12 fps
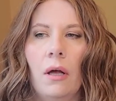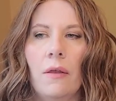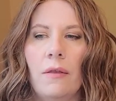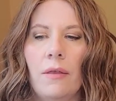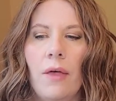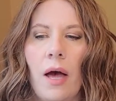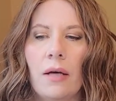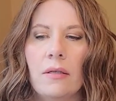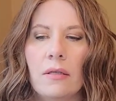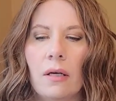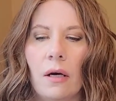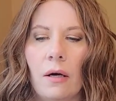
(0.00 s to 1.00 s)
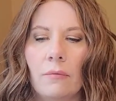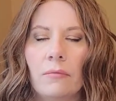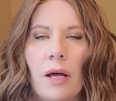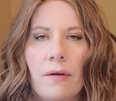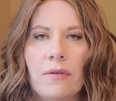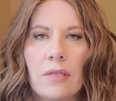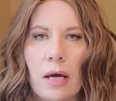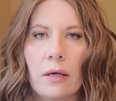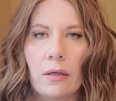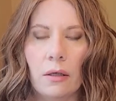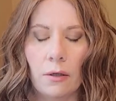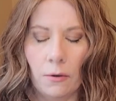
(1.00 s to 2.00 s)
that life is
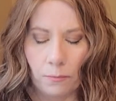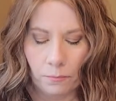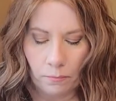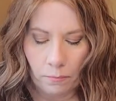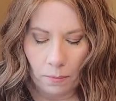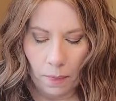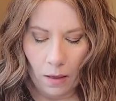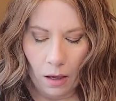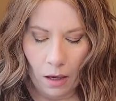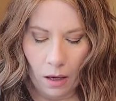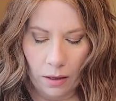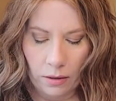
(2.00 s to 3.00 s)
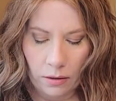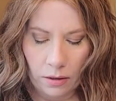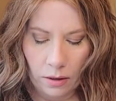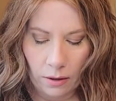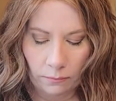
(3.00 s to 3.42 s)
handing you. And